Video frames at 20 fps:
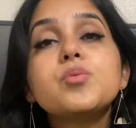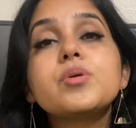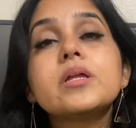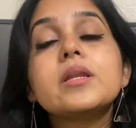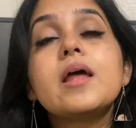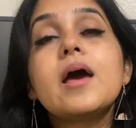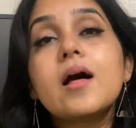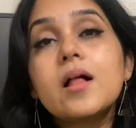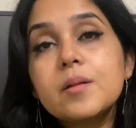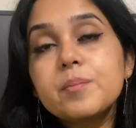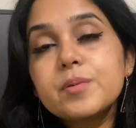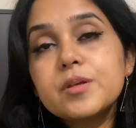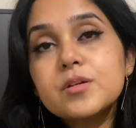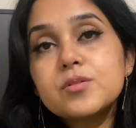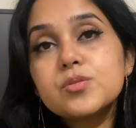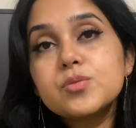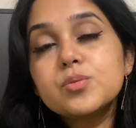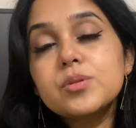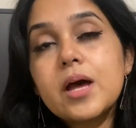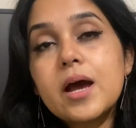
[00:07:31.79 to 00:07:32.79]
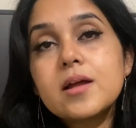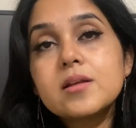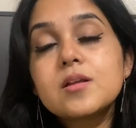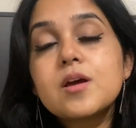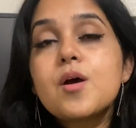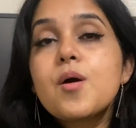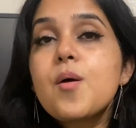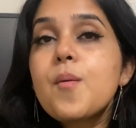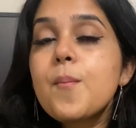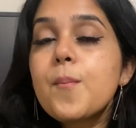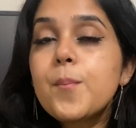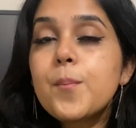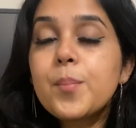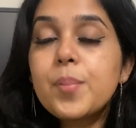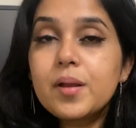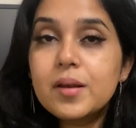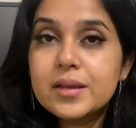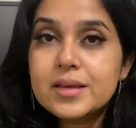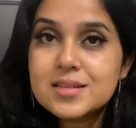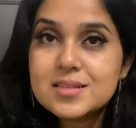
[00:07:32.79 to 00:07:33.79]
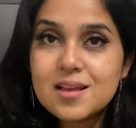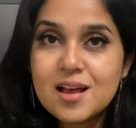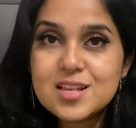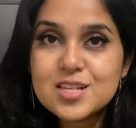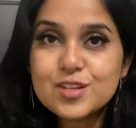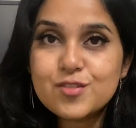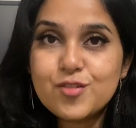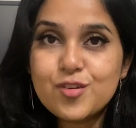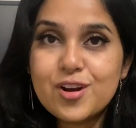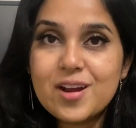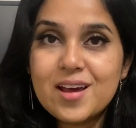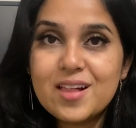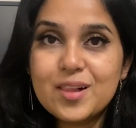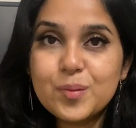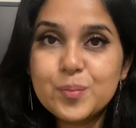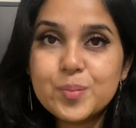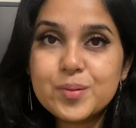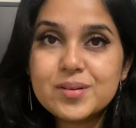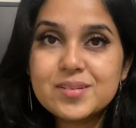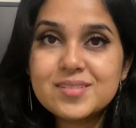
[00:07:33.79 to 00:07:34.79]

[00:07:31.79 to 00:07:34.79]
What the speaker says: can help you do that, please ask for help.